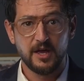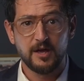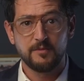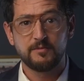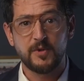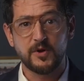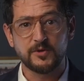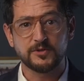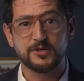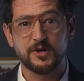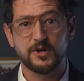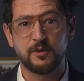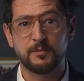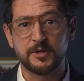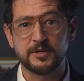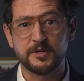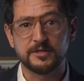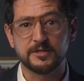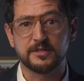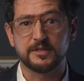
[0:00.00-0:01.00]
Most
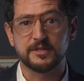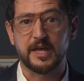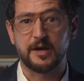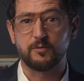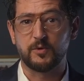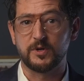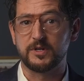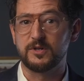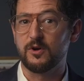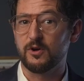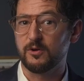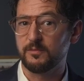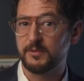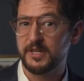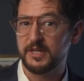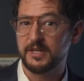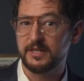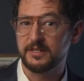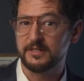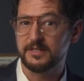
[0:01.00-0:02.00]
homeowners that would normally
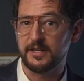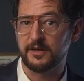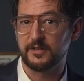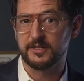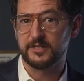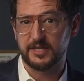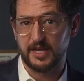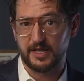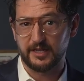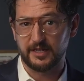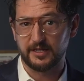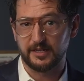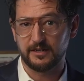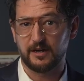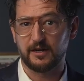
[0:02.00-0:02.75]
consider selling